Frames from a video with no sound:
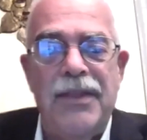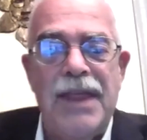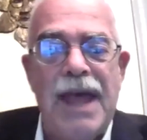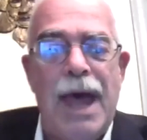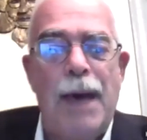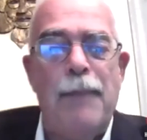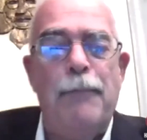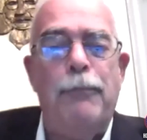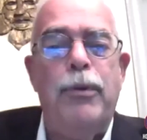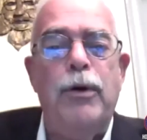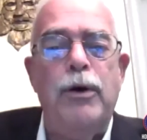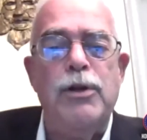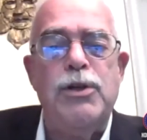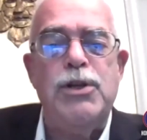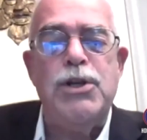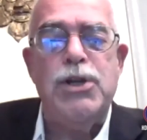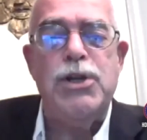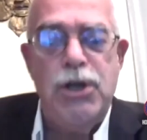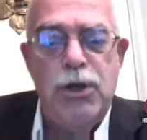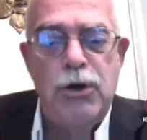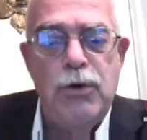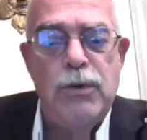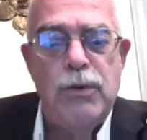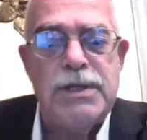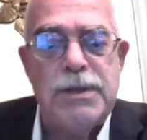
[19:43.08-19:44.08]
that puts
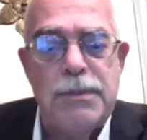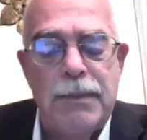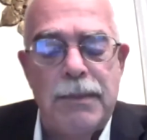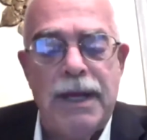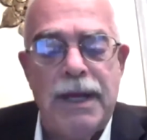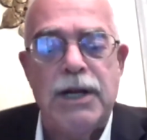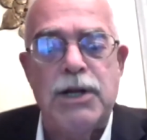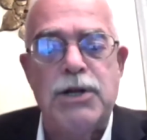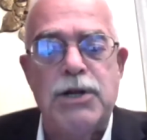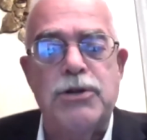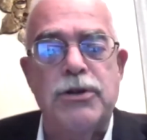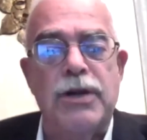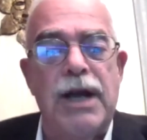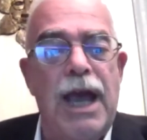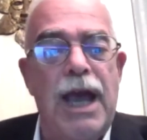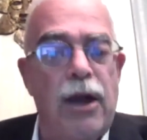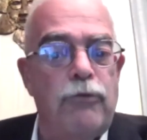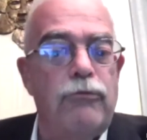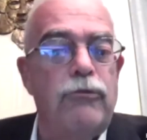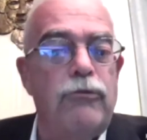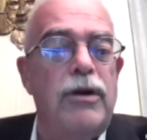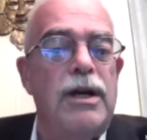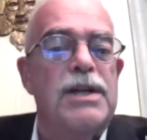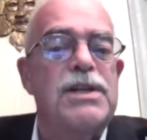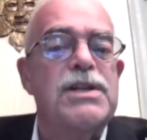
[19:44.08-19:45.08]
you as a manager
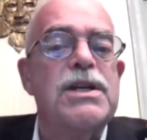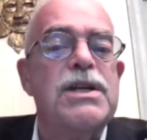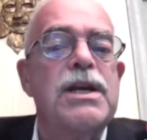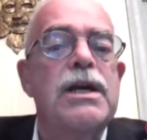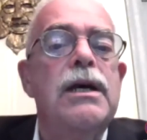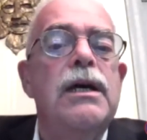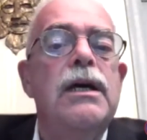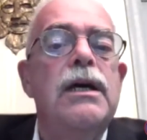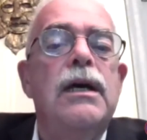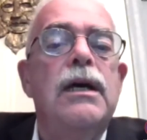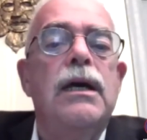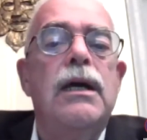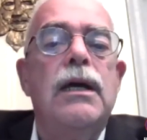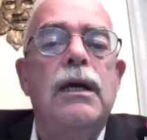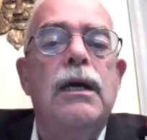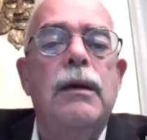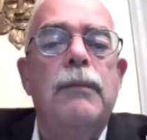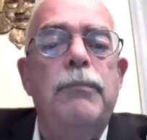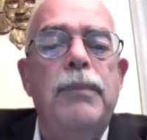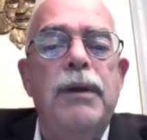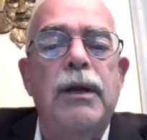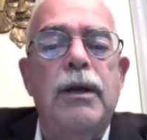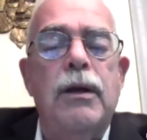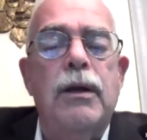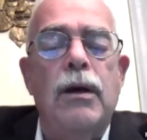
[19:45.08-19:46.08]
at risk
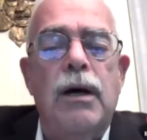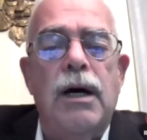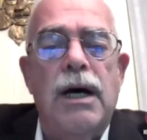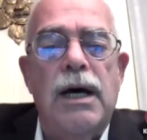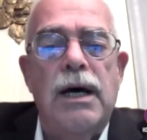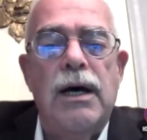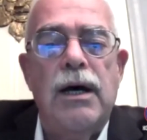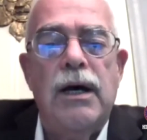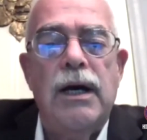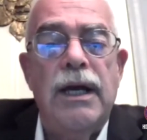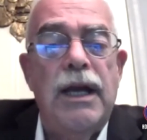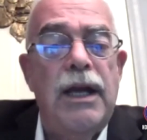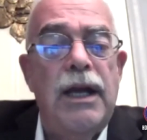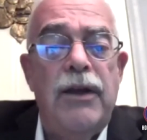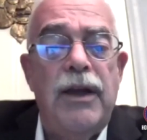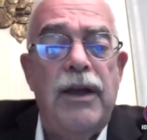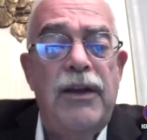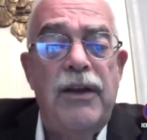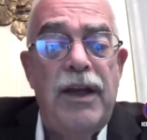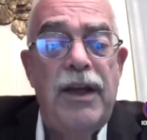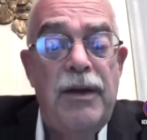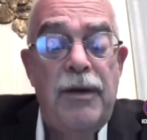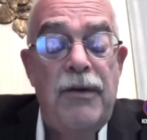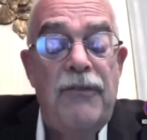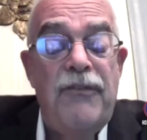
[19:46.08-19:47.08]
because uh,
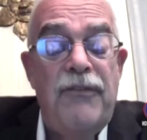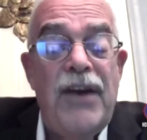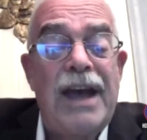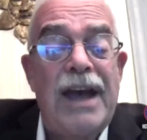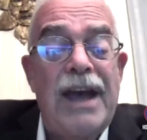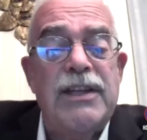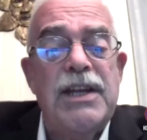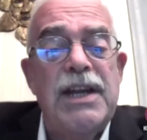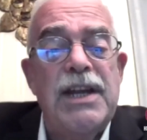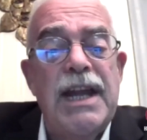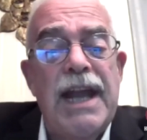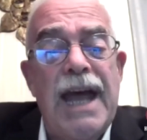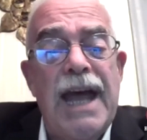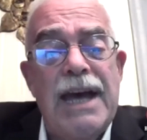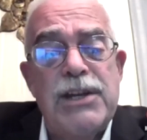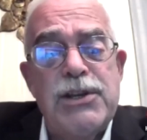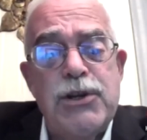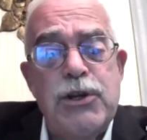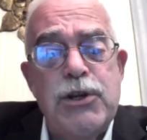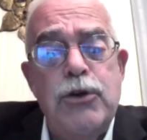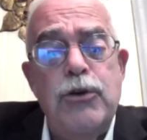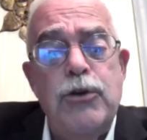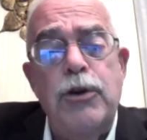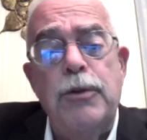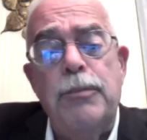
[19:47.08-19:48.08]
in fact it
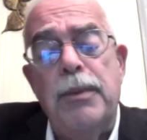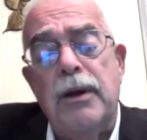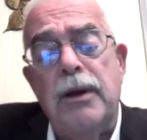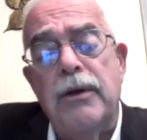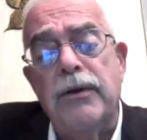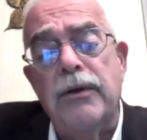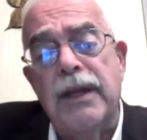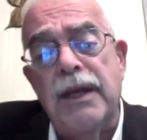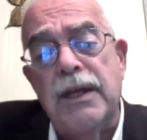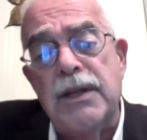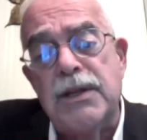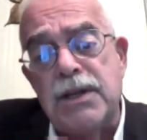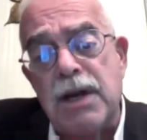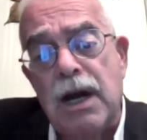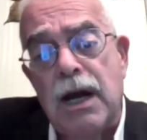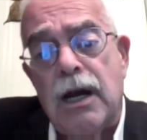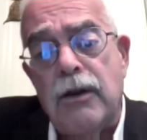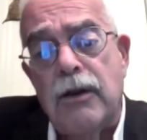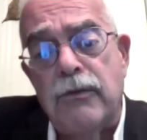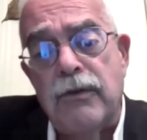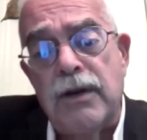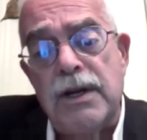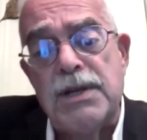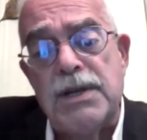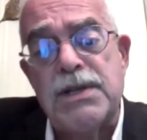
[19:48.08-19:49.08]
asks you to bear the
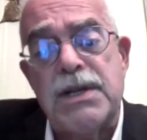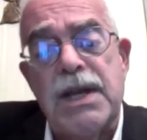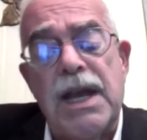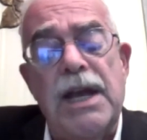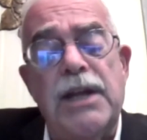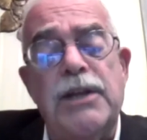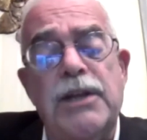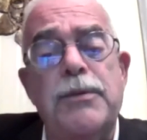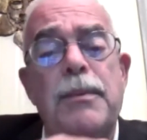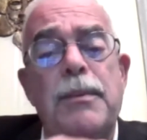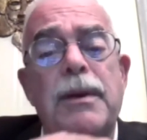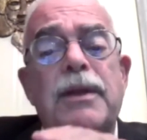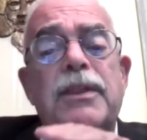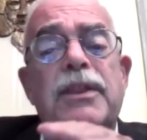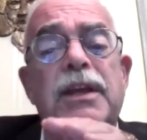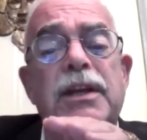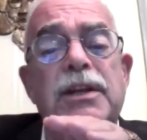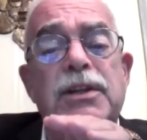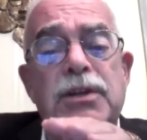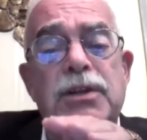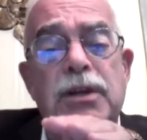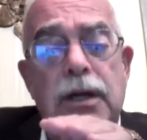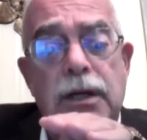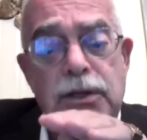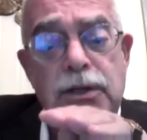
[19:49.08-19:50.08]
entire risk and to make the
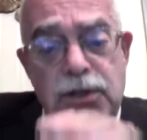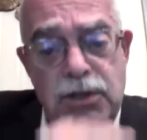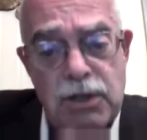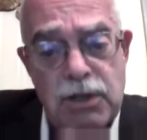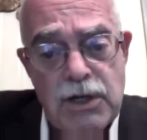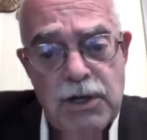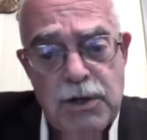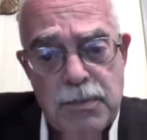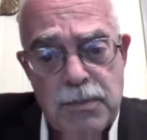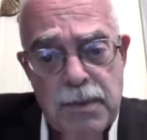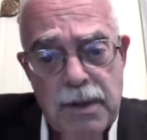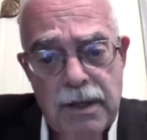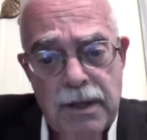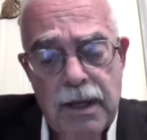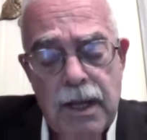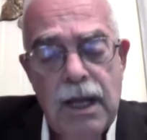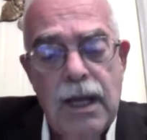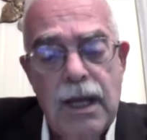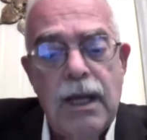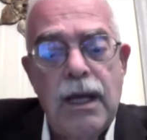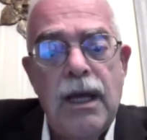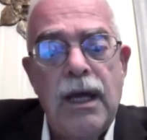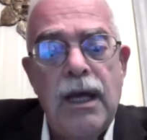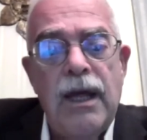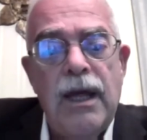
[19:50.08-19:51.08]
entire judgment
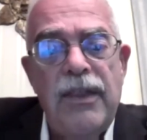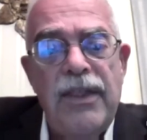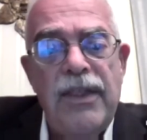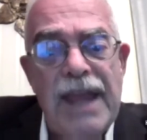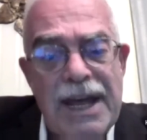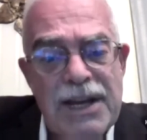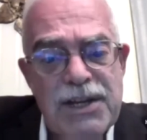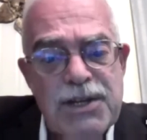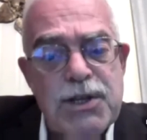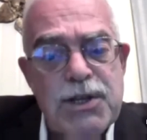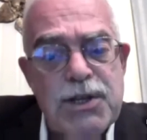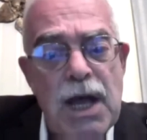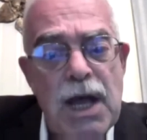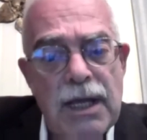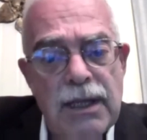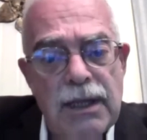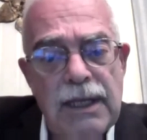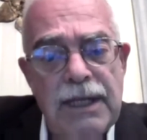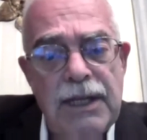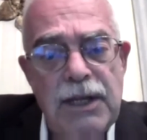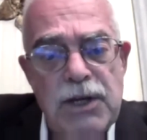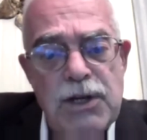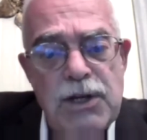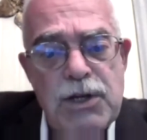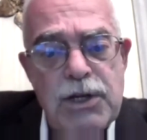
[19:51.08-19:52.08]
that's not
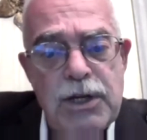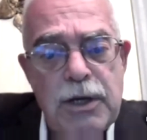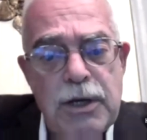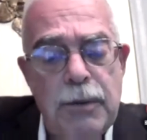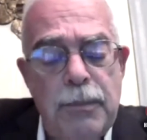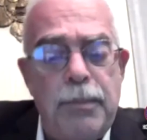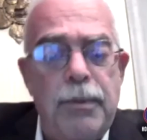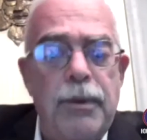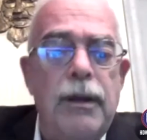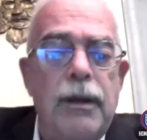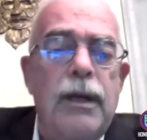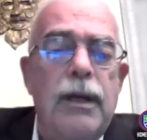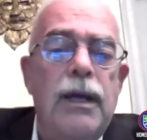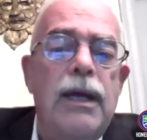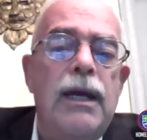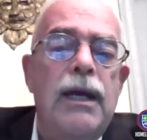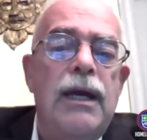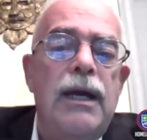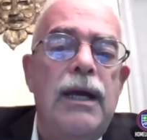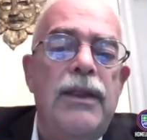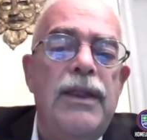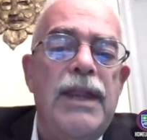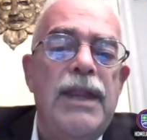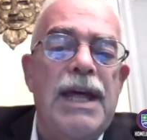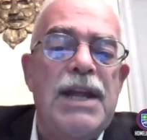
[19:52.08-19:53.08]
leadership
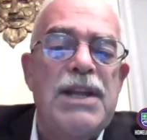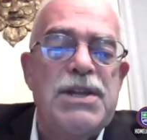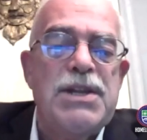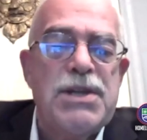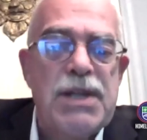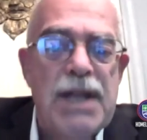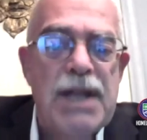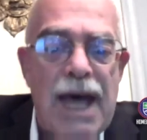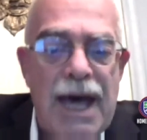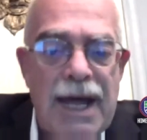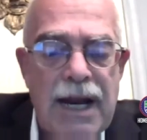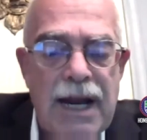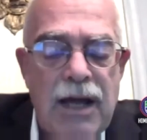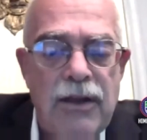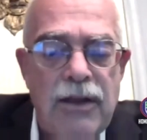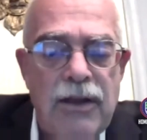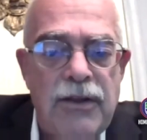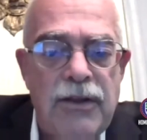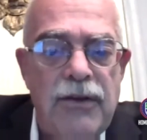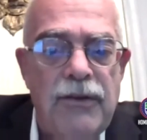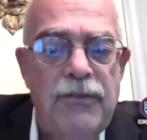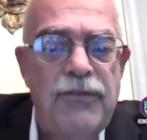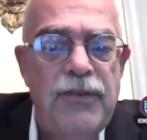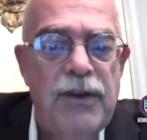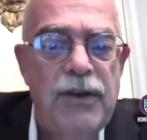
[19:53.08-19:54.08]
that's not how
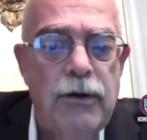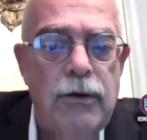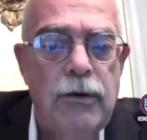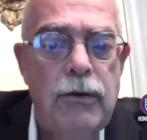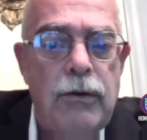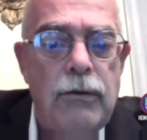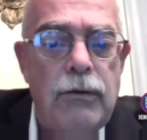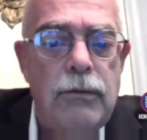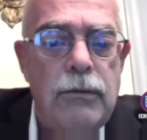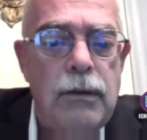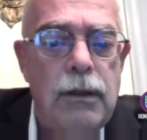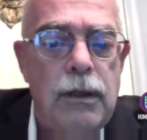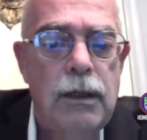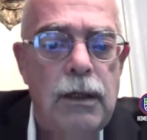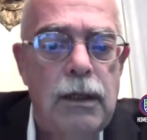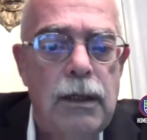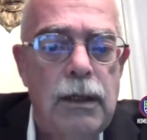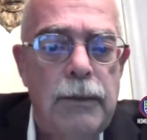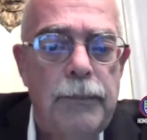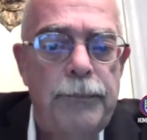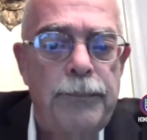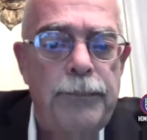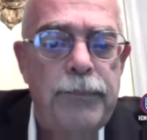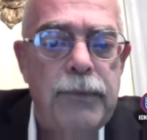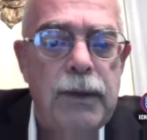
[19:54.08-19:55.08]
the federal
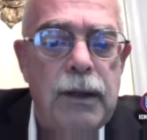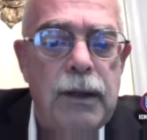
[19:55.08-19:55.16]
um,